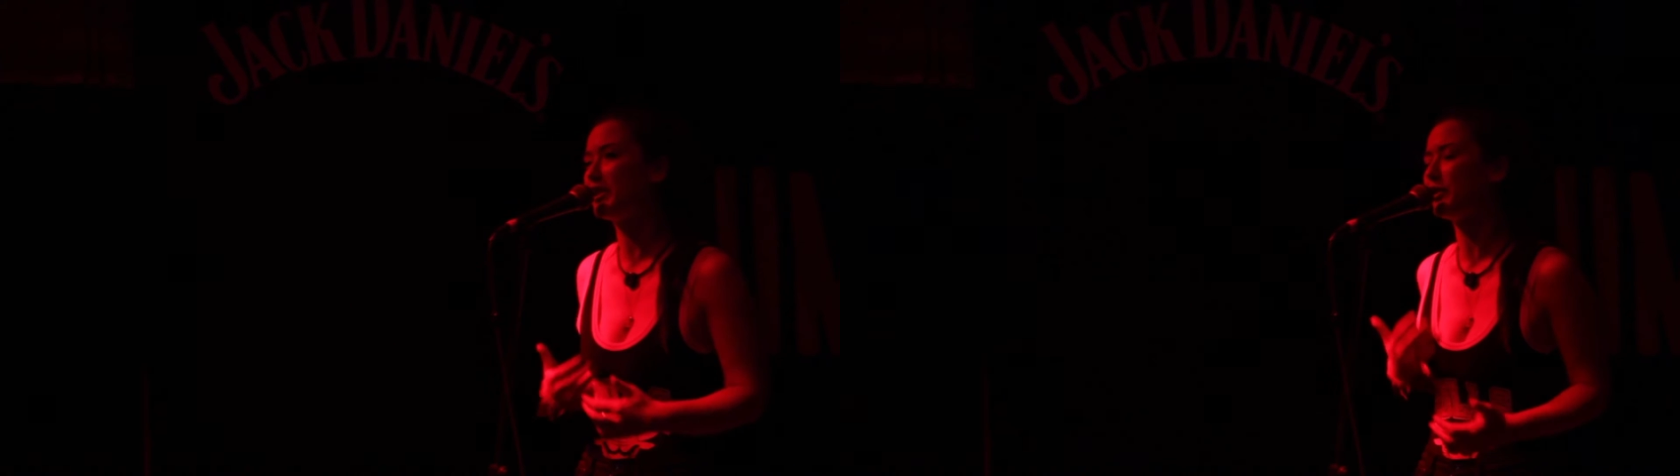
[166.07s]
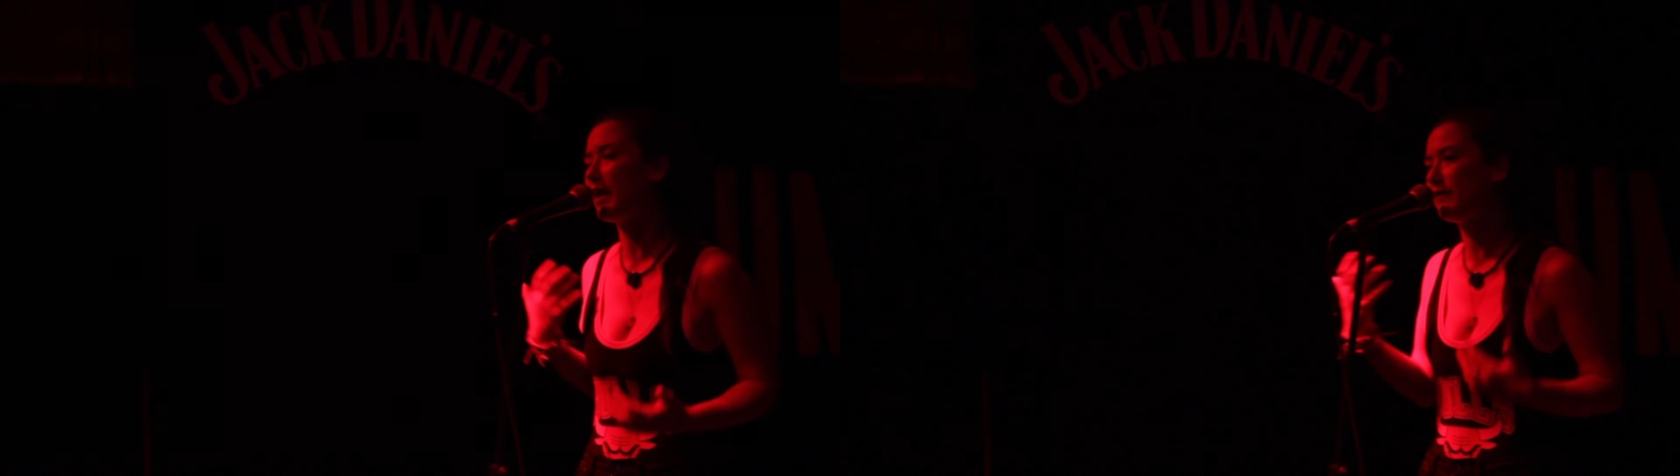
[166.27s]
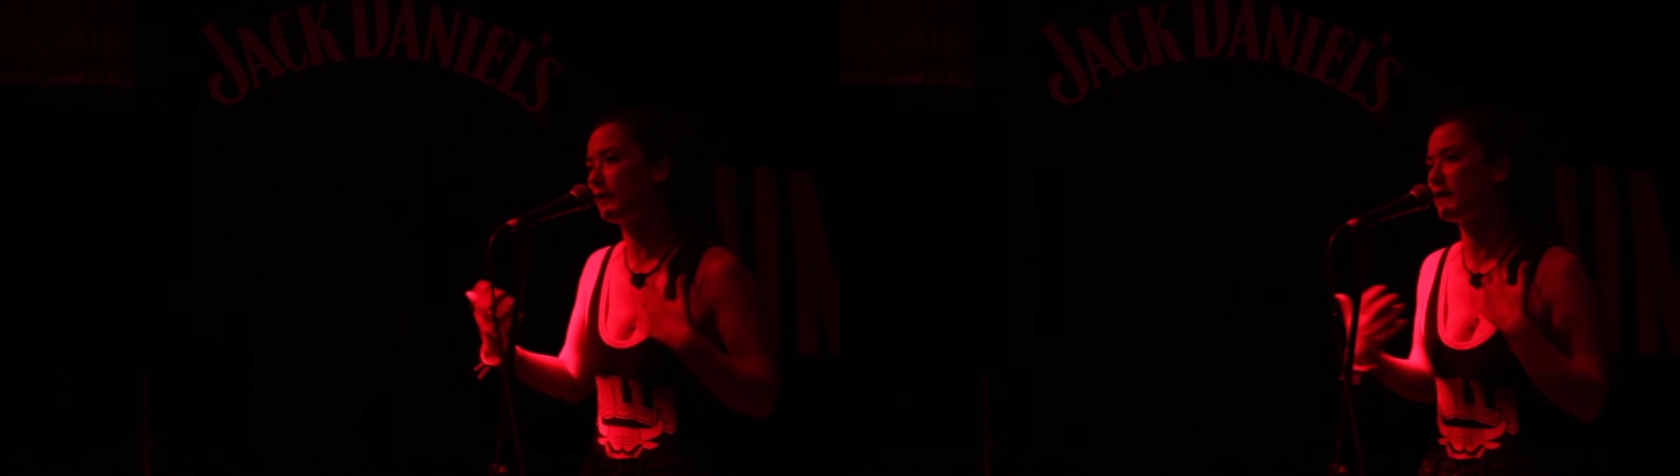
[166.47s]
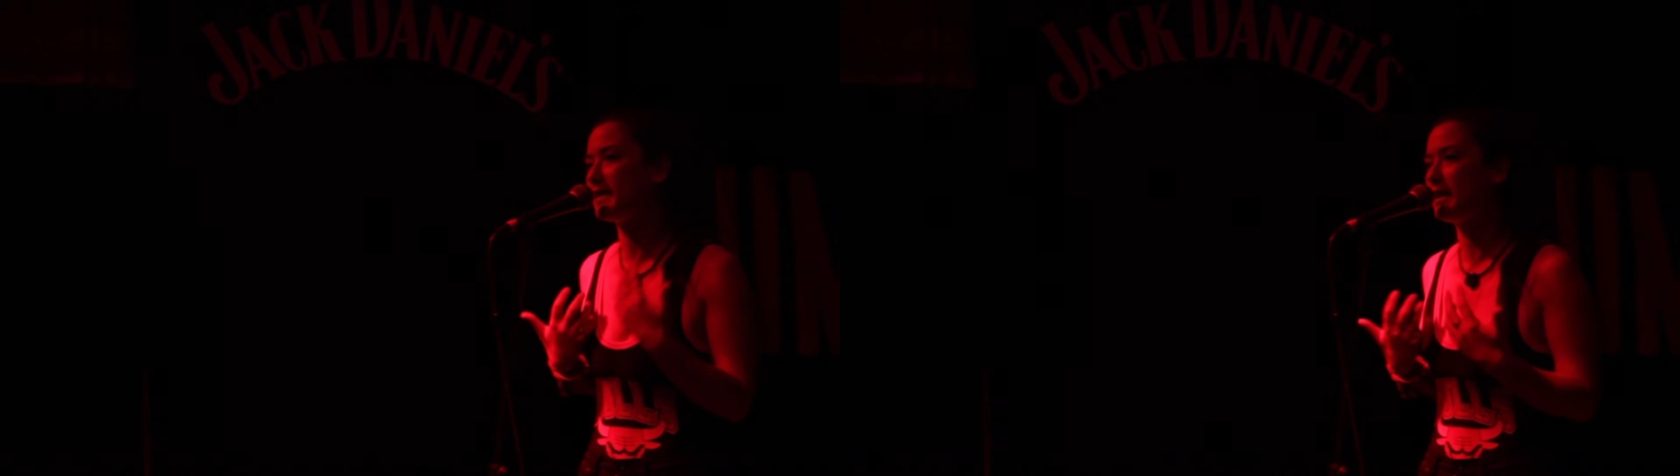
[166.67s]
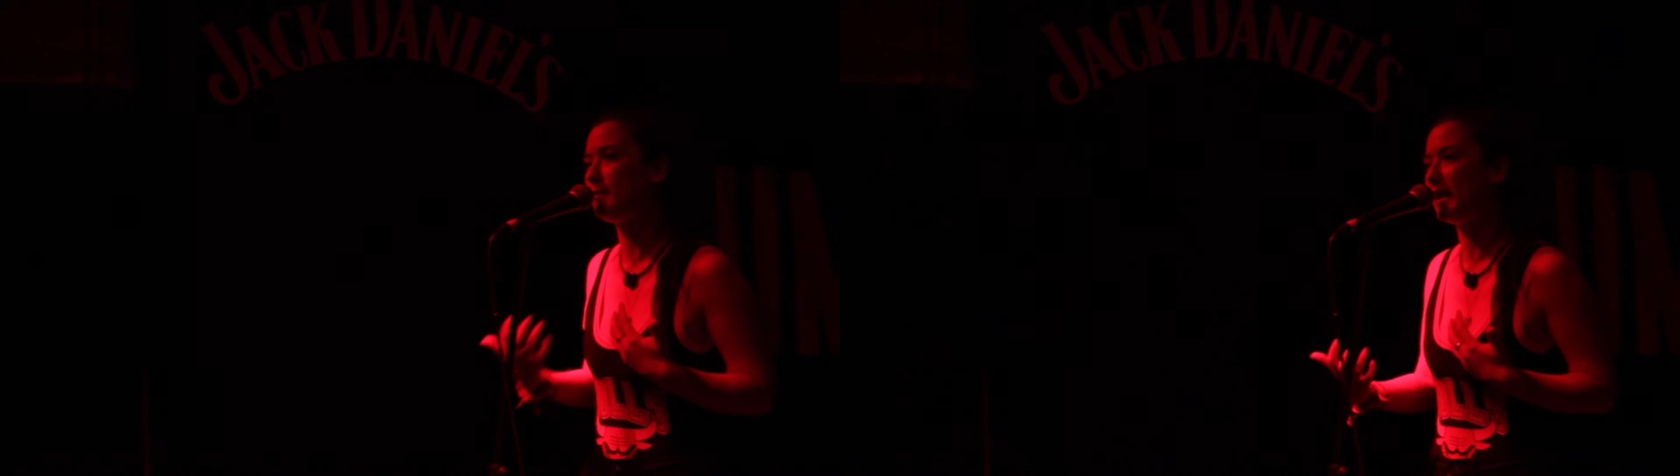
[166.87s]
I don't ever
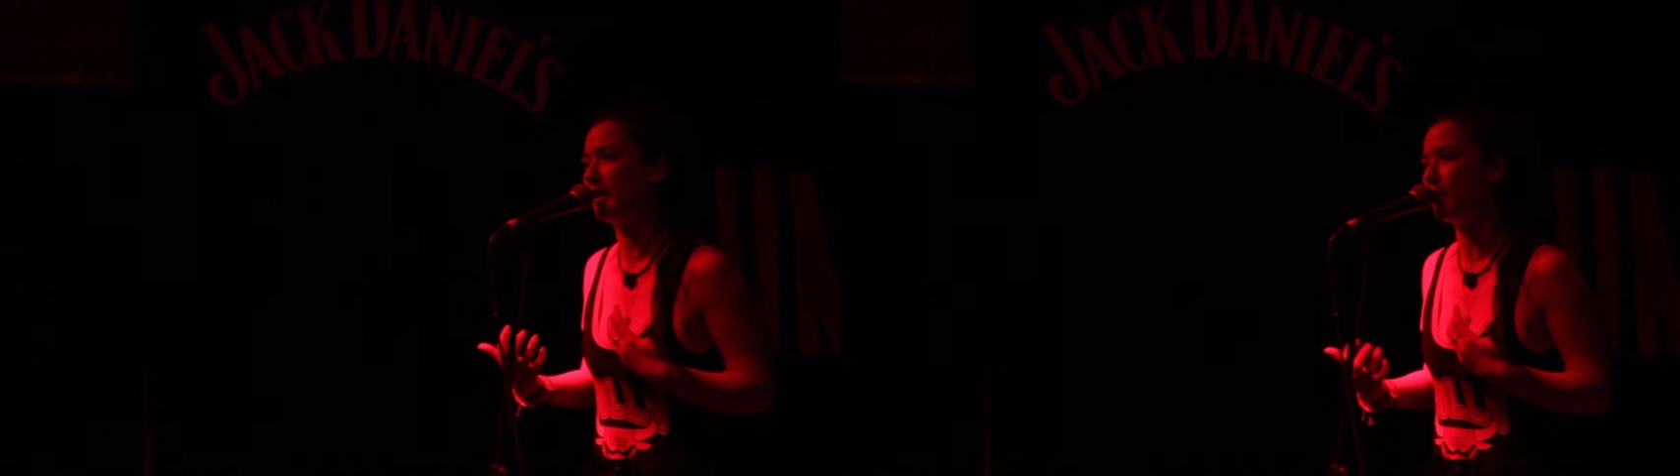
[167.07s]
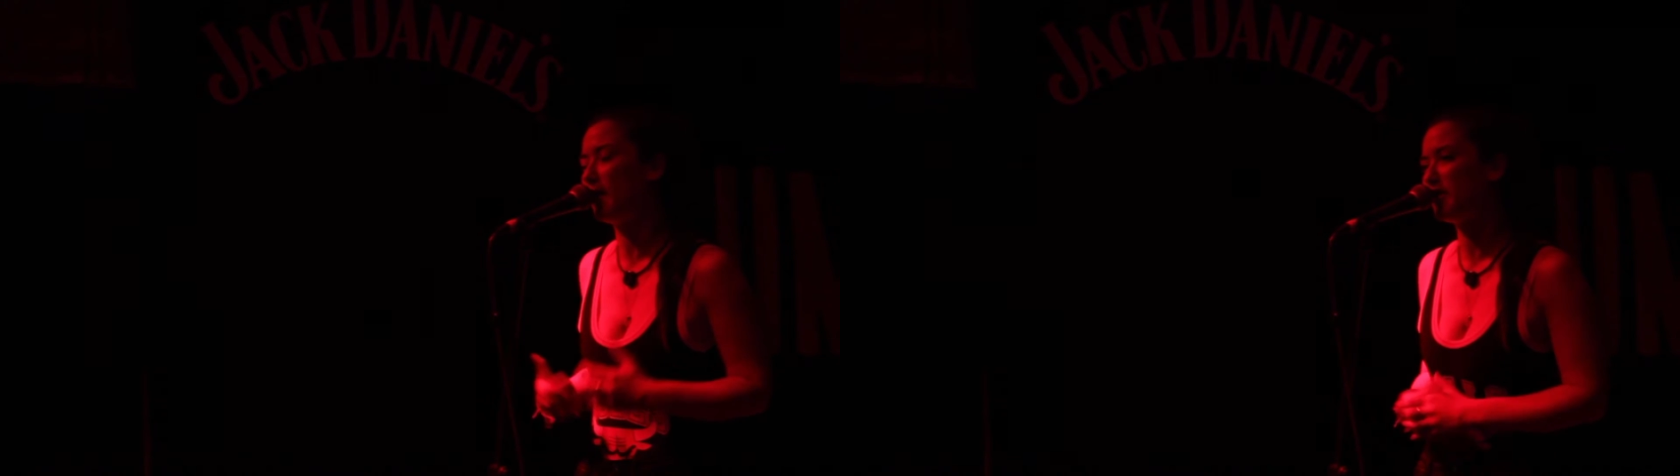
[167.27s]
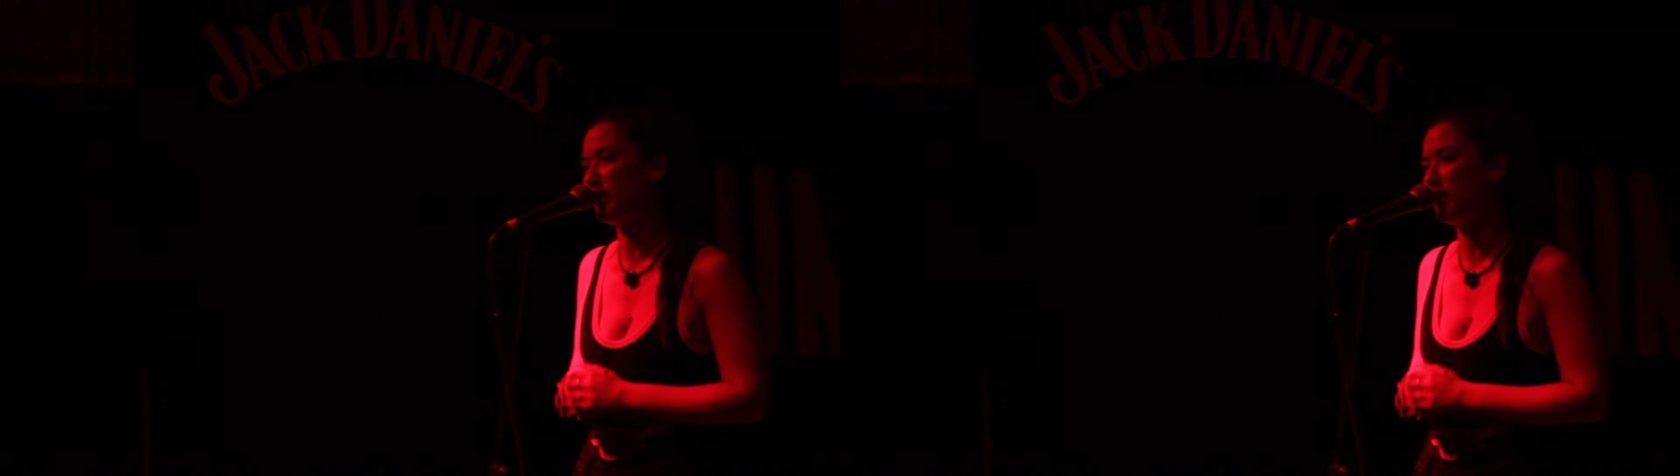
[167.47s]
foresee me in a white